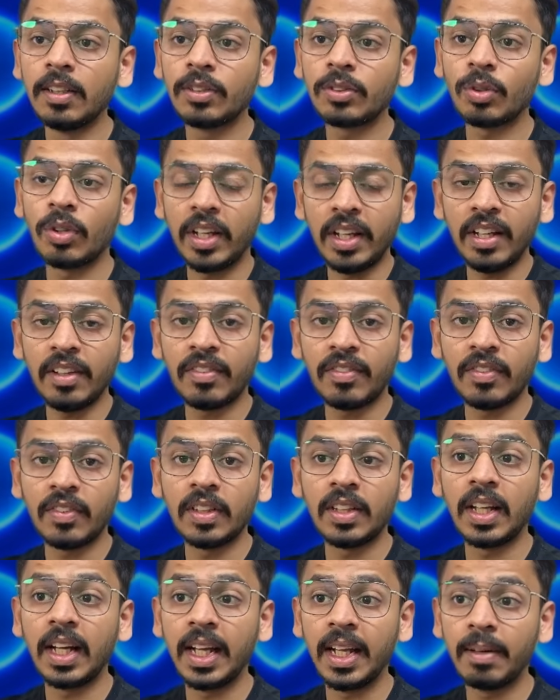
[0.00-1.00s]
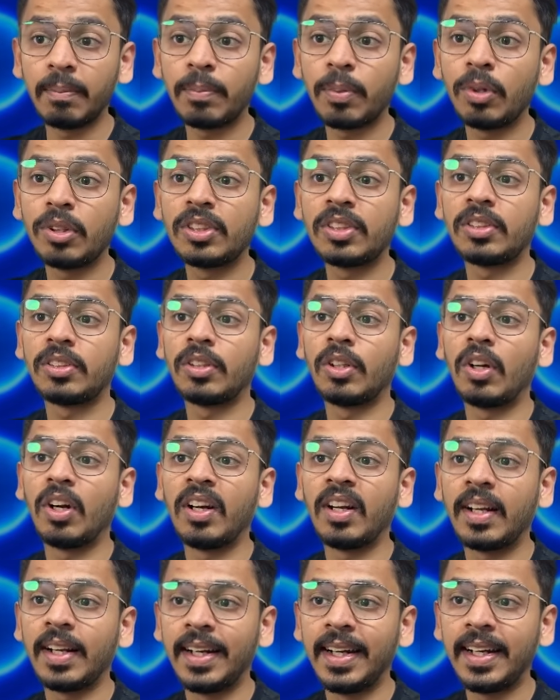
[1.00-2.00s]
So if the
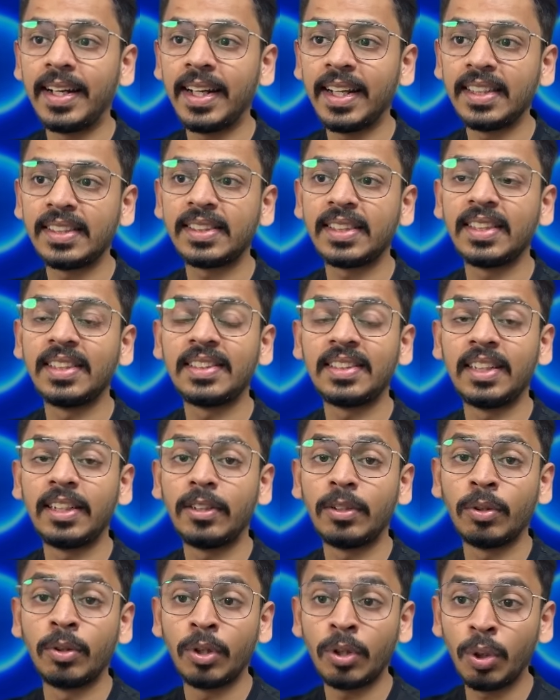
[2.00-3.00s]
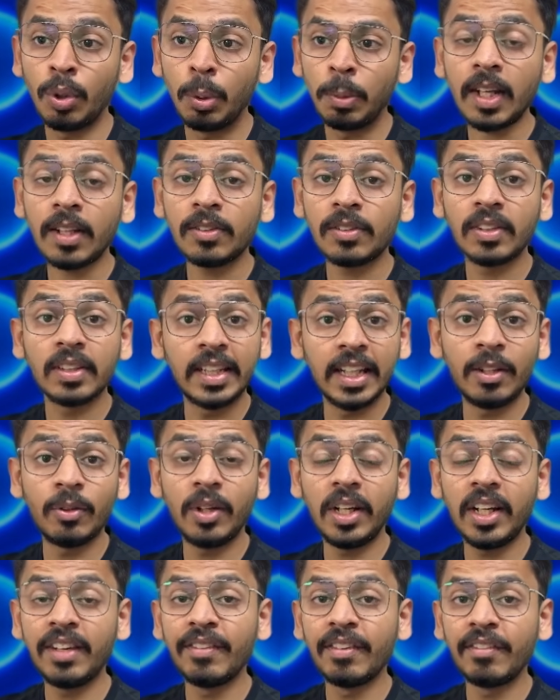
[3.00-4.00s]
inputs.run test is set to true, then
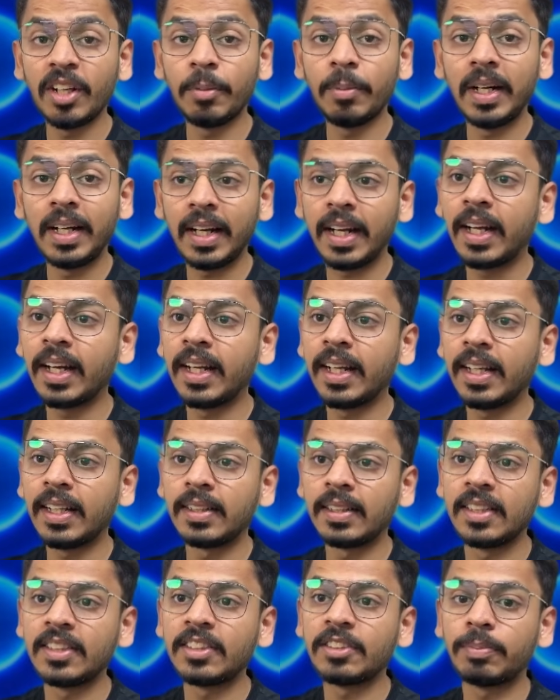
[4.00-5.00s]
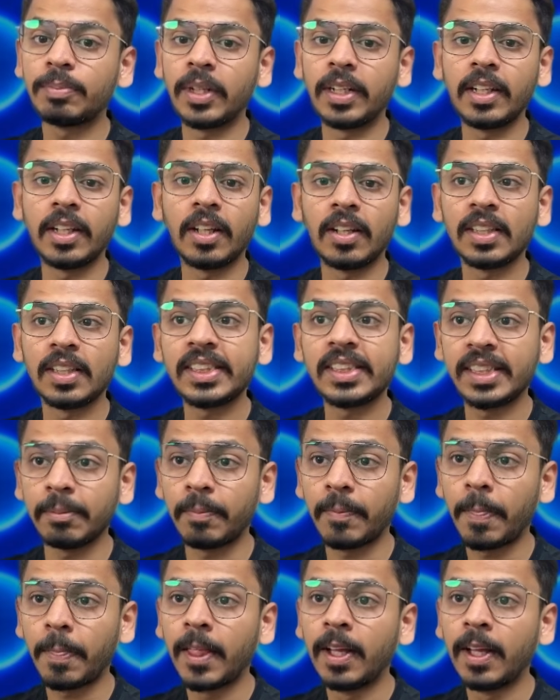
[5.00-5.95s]
only we will be triggering this particular step.